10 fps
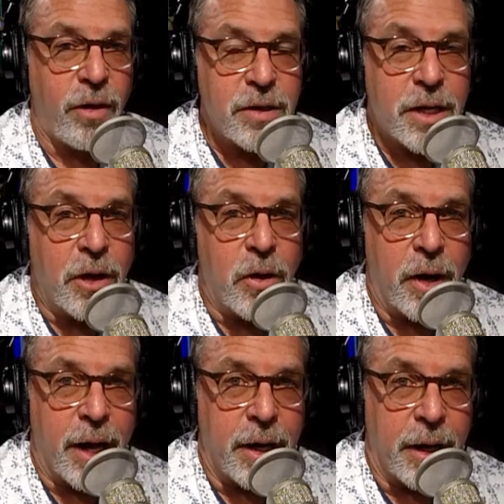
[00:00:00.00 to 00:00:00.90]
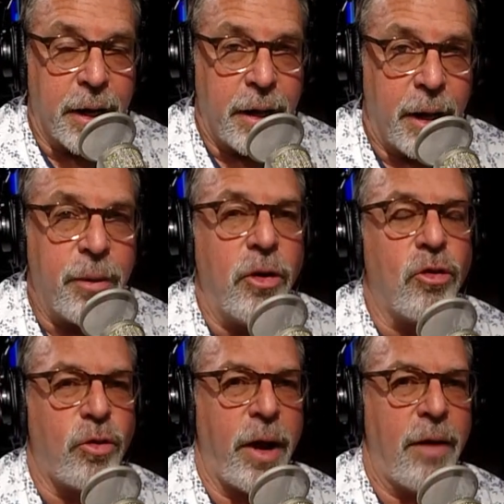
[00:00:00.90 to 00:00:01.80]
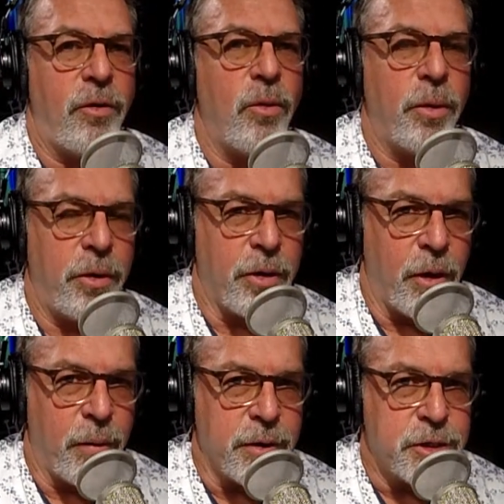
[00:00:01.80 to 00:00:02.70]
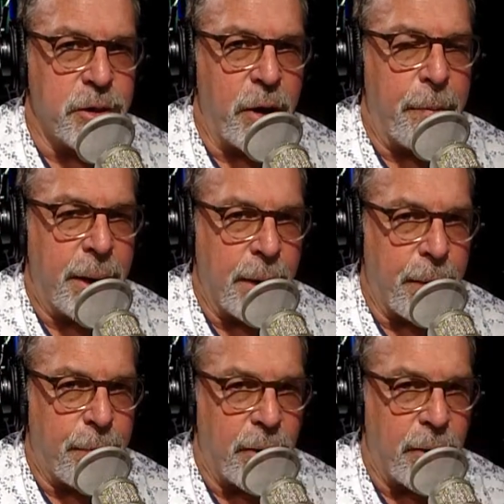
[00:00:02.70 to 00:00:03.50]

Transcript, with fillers: Sounds like a good idea. I mean, you travel to where you're going to, you pick up a